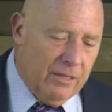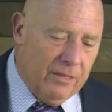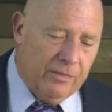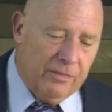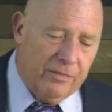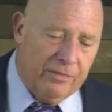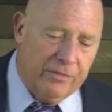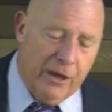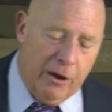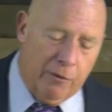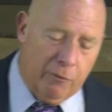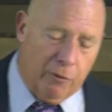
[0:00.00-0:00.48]

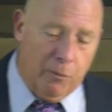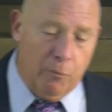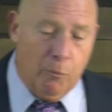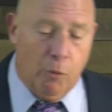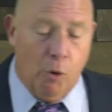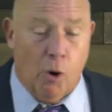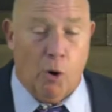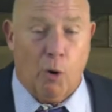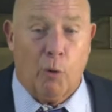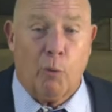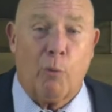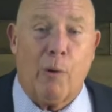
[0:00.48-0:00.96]
There were
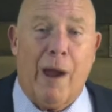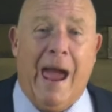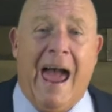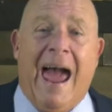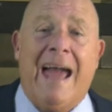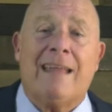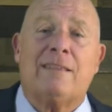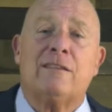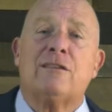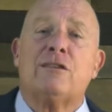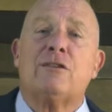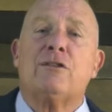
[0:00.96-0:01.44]
more
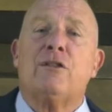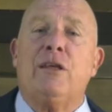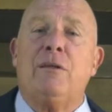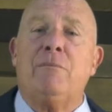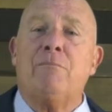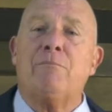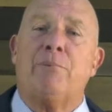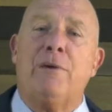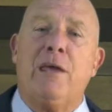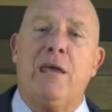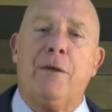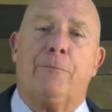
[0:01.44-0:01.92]
rats
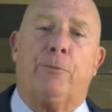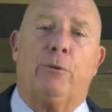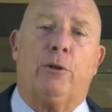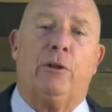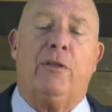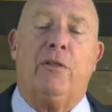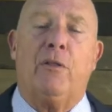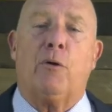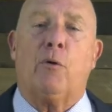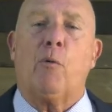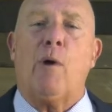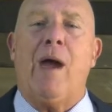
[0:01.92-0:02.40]
than people,
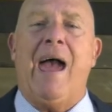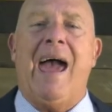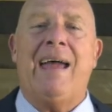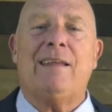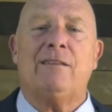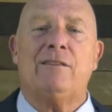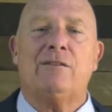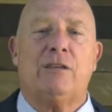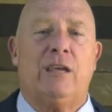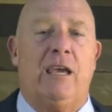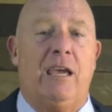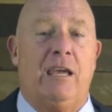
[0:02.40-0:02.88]
and the
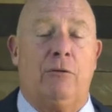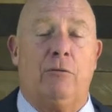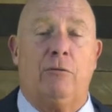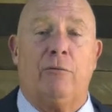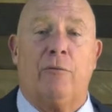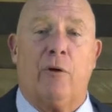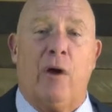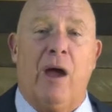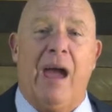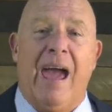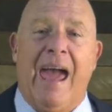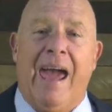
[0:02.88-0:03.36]
rats ate
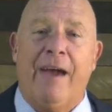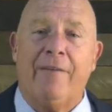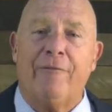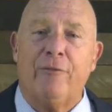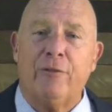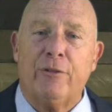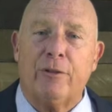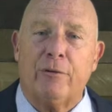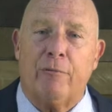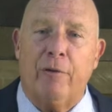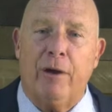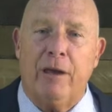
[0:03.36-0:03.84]
over half
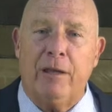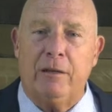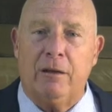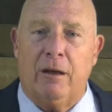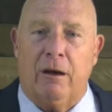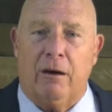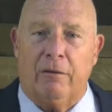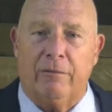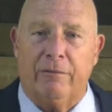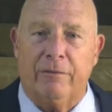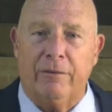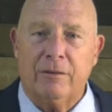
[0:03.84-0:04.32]
of the grain
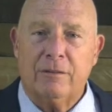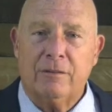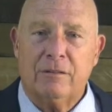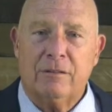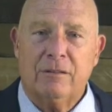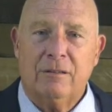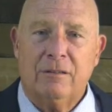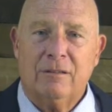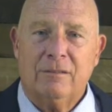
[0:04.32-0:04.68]
harvest.